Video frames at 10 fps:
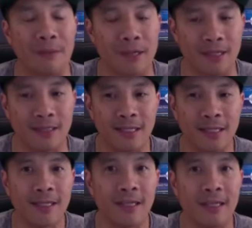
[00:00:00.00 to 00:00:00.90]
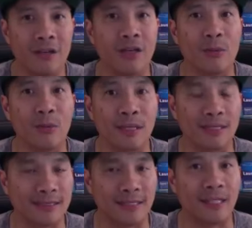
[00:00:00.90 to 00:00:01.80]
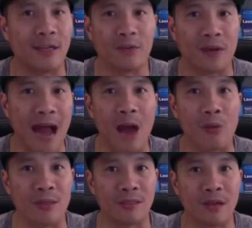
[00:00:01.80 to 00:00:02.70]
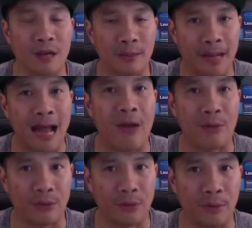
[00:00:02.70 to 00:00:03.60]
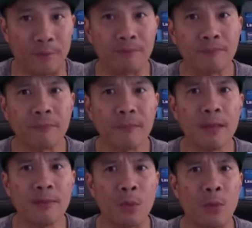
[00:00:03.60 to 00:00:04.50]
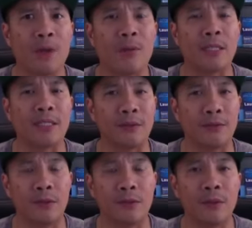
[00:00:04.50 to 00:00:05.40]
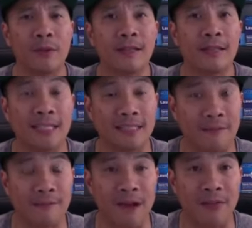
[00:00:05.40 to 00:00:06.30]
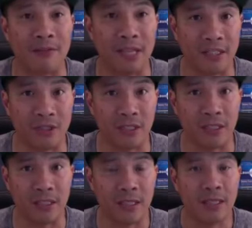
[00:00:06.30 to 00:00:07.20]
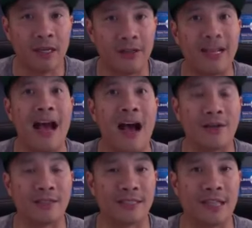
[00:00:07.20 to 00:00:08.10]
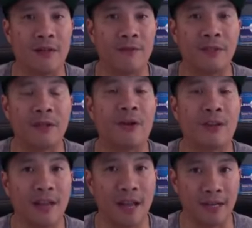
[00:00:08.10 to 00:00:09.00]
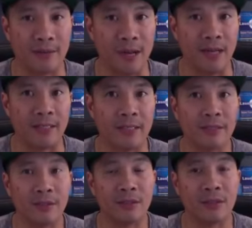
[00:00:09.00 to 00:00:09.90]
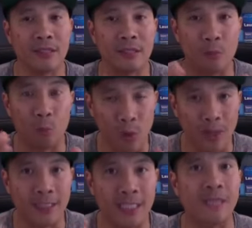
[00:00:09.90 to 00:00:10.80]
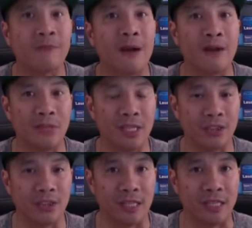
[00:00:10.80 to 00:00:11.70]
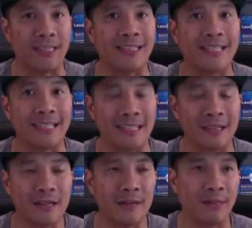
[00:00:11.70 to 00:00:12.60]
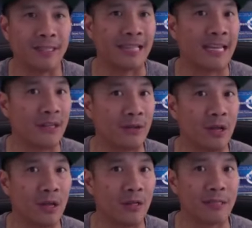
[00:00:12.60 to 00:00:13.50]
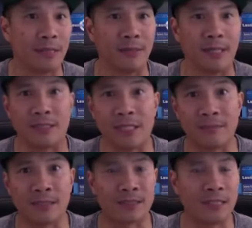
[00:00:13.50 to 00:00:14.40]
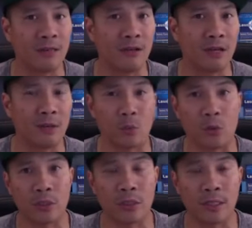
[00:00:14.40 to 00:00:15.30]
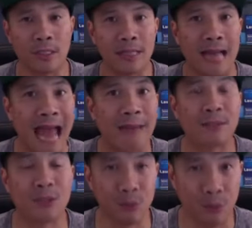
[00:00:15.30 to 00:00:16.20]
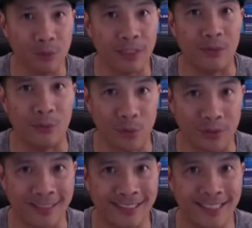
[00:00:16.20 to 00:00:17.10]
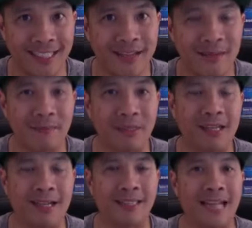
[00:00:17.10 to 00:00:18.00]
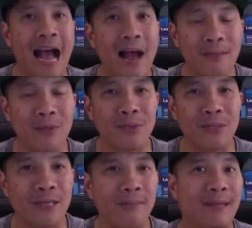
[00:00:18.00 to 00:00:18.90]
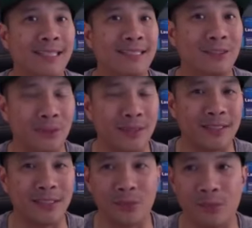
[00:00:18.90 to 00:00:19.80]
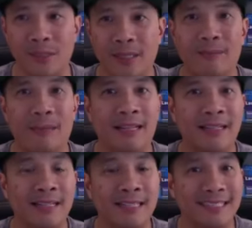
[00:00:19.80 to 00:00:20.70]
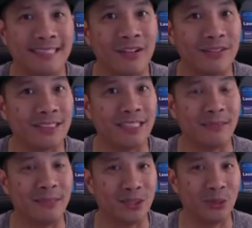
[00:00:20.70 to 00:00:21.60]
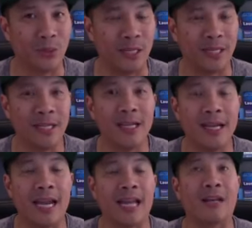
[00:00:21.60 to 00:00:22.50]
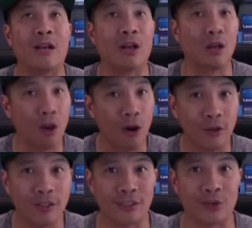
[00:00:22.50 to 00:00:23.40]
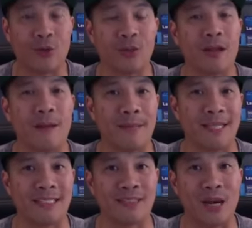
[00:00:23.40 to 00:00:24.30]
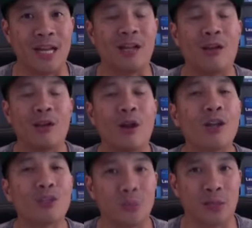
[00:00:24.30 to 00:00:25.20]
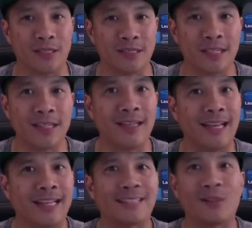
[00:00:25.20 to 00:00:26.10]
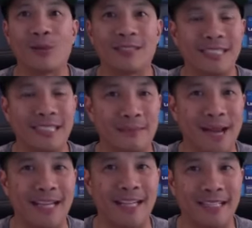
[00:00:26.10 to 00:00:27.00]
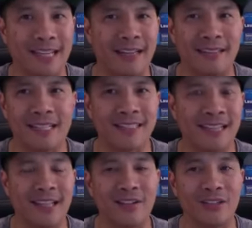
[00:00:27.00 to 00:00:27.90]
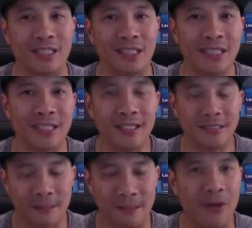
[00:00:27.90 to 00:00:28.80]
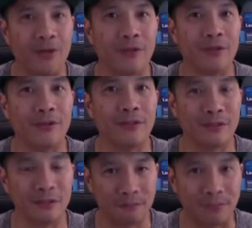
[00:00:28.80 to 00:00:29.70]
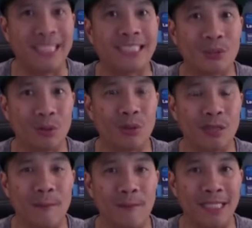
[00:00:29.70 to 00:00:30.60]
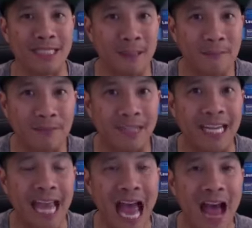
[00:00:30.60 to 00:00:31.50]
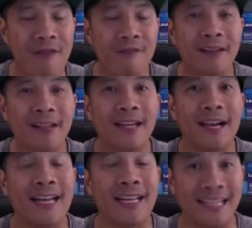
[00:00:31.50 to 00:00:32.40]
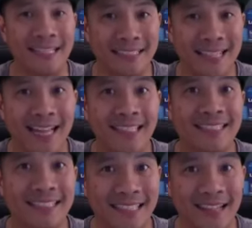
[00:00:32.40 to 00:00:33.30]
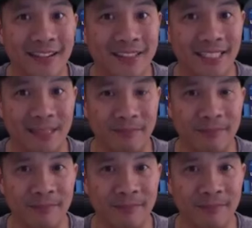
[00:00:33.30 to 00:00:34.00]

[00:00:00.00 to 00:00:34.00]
Because literally we can sit here for hours talking about how to do it. But what I want to give you is the foundation on how to sell via online, right? There's one key foundation that you need, because I hear it all the time. They're like, James, does selling online work? Absolutely, it works. Because I'm doing it, my students are doing it, my sales team is doing it, and large solar companies, right? Large ones like Solar City back in the day, Tesla Energy, some other big solar companies, they have an inside sales team.